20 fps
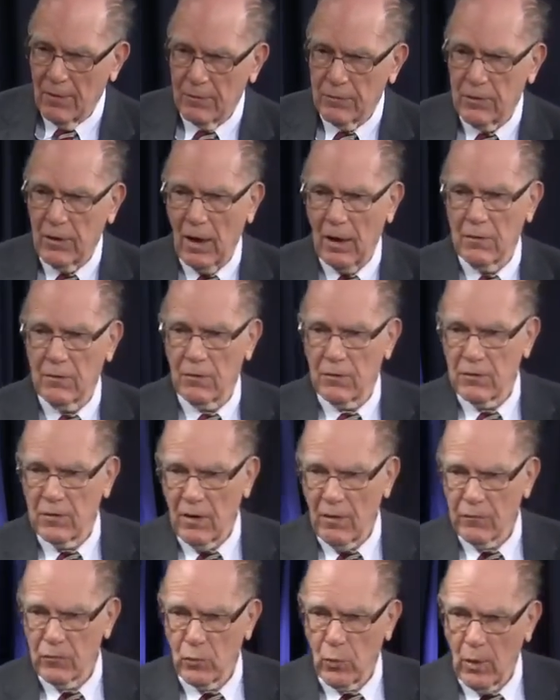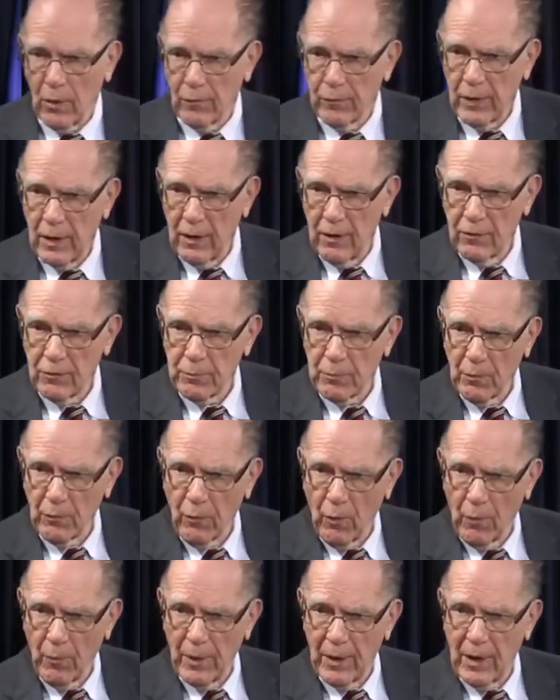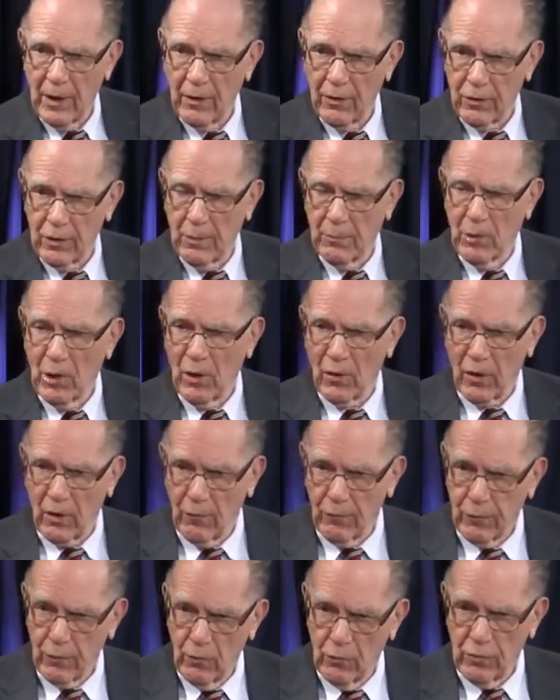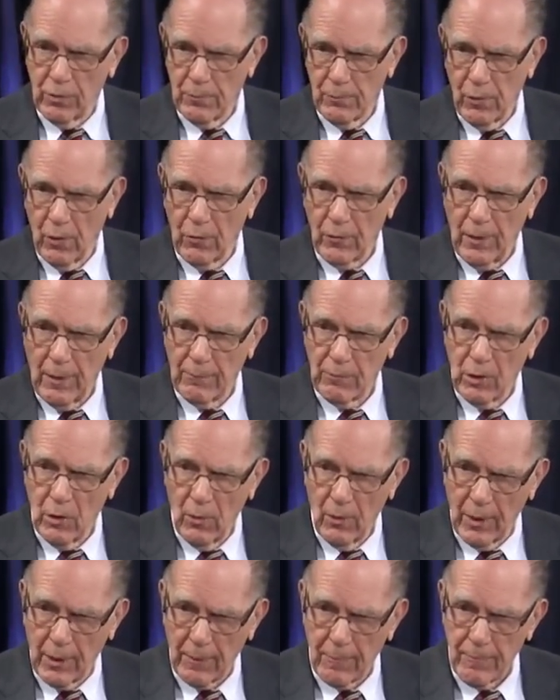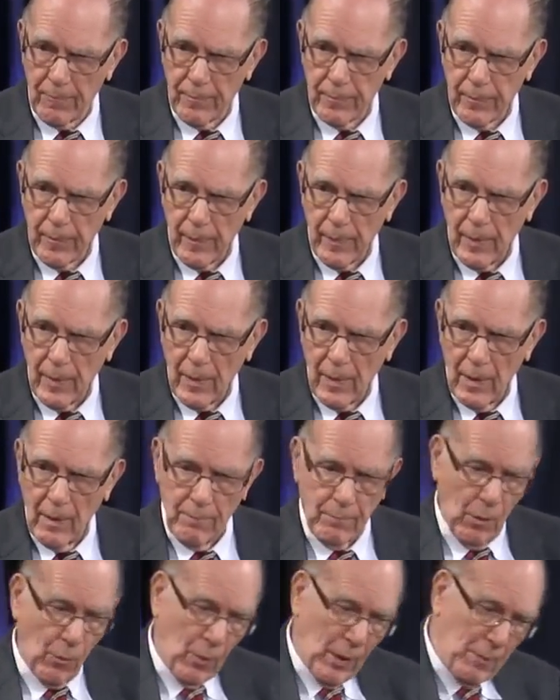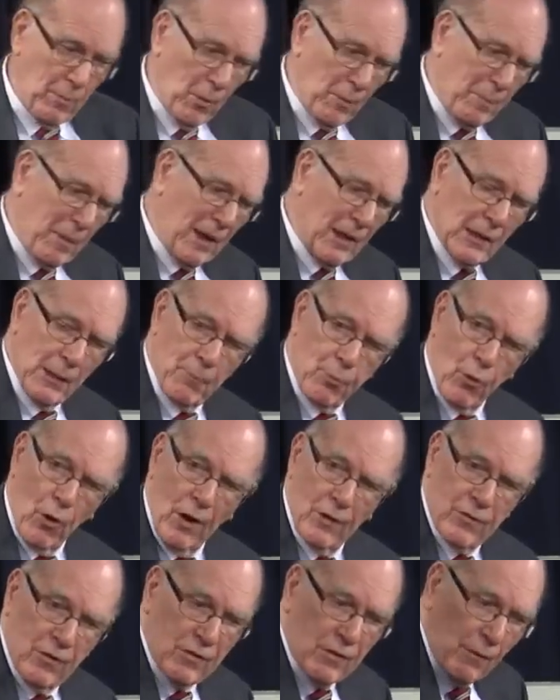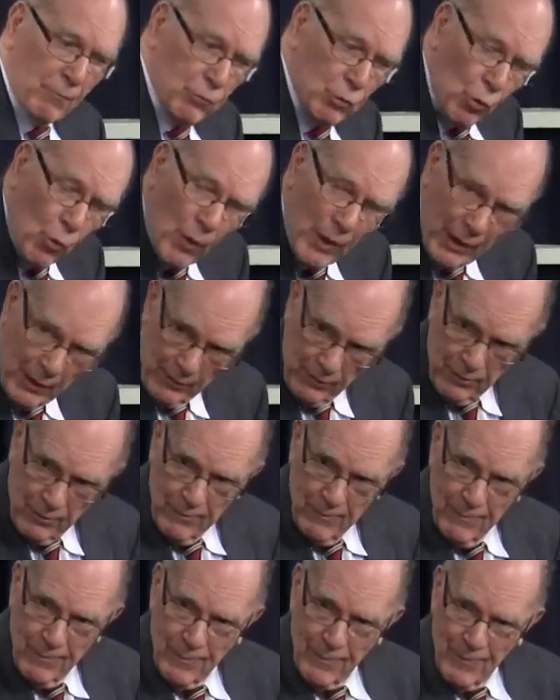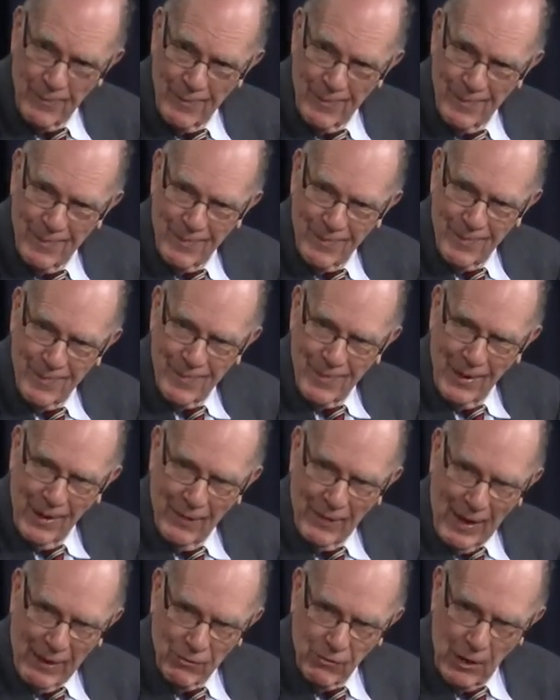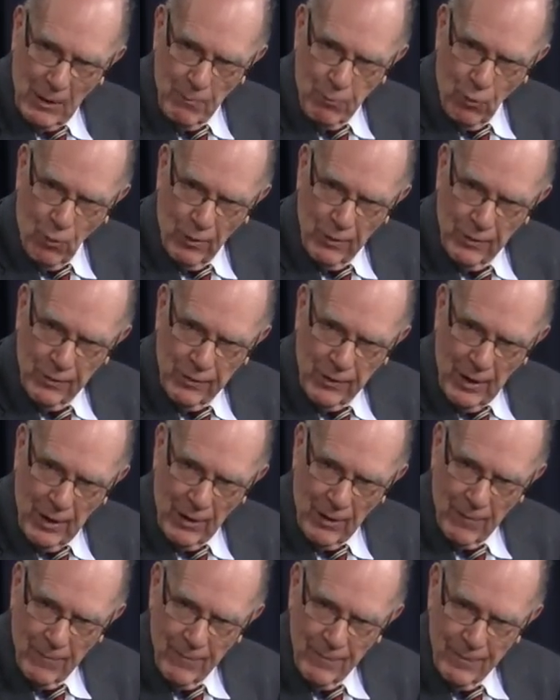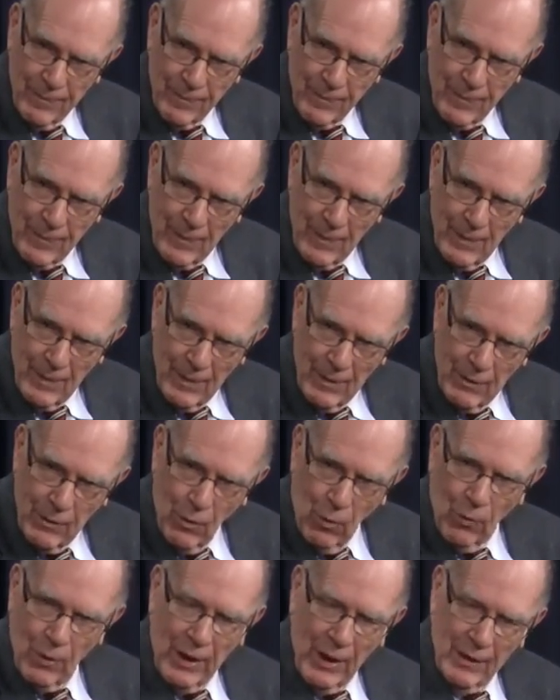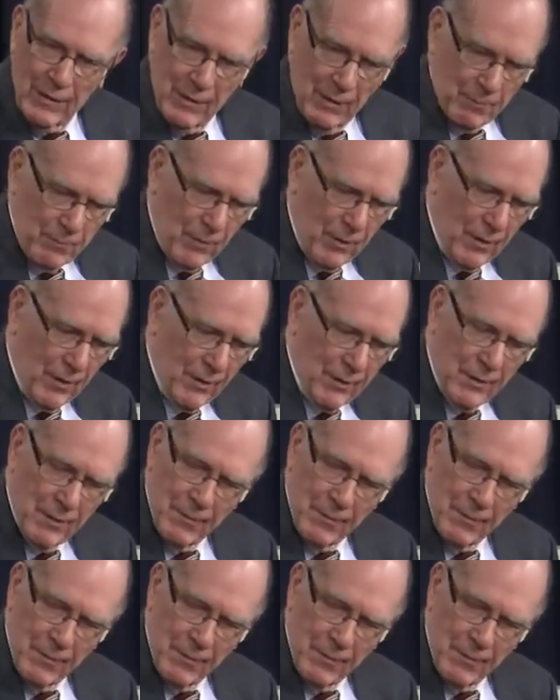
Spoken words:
10 to 12 years before we get a thermonuclear fusion program going, but we will be in the process of doing it, and that's the important thing. You don't get a